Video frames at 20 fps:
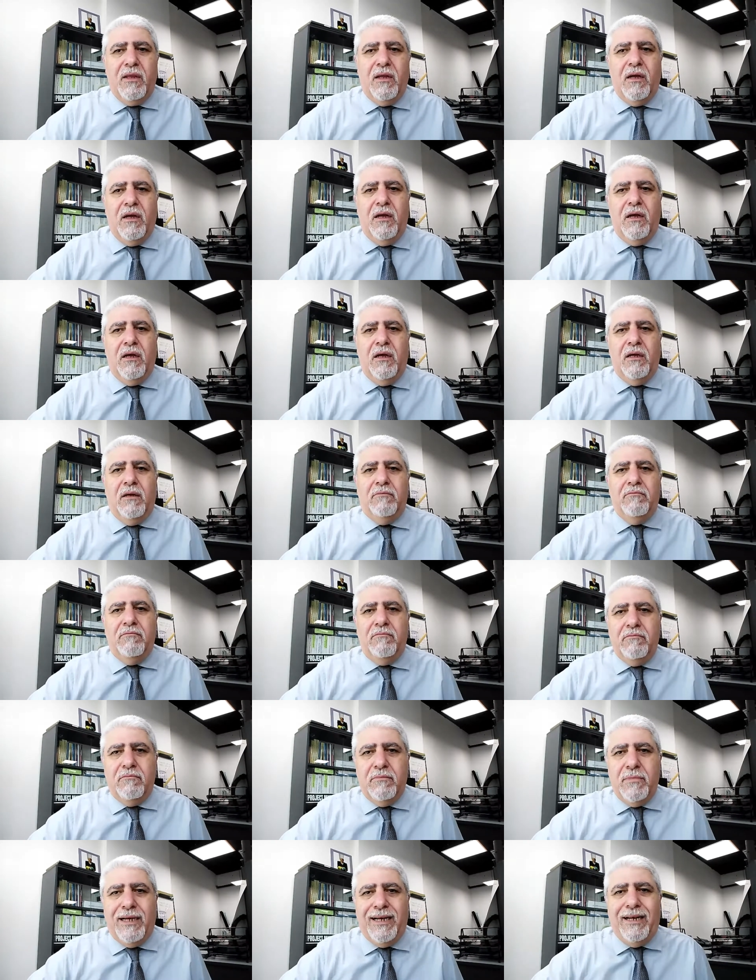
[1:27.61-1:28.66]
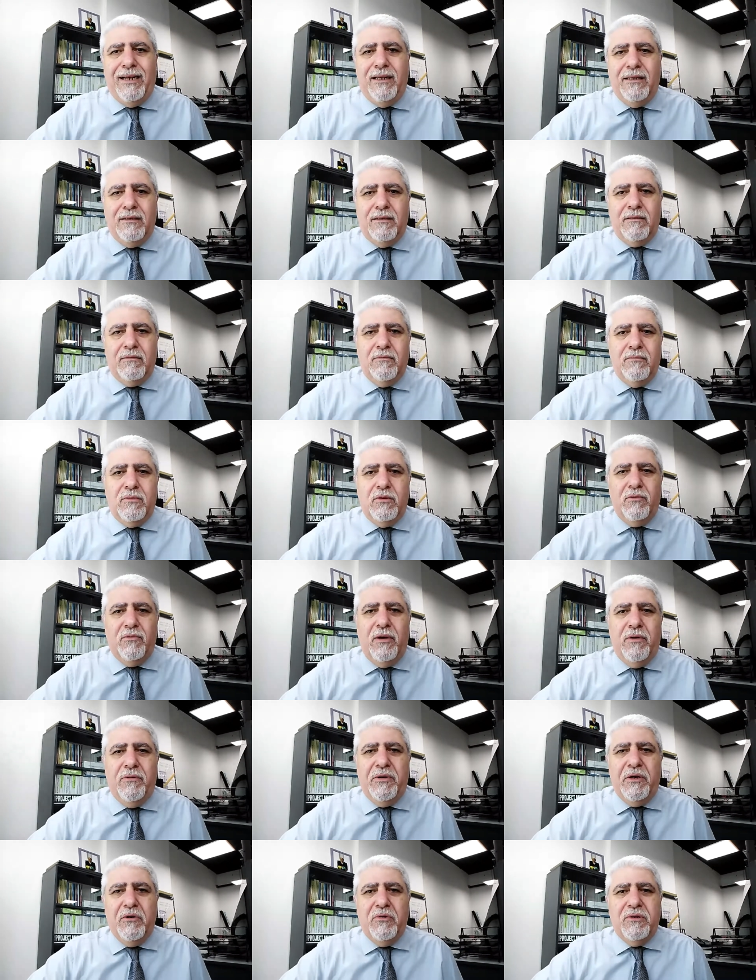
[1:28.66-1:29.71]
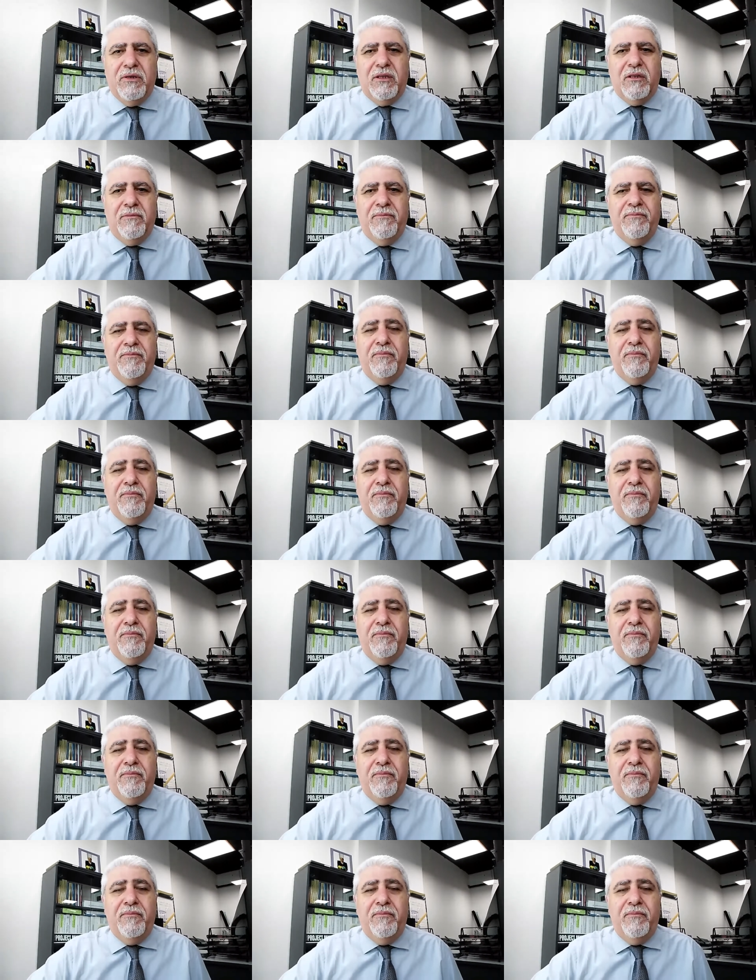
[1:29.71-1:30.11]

um, at least the way we use it.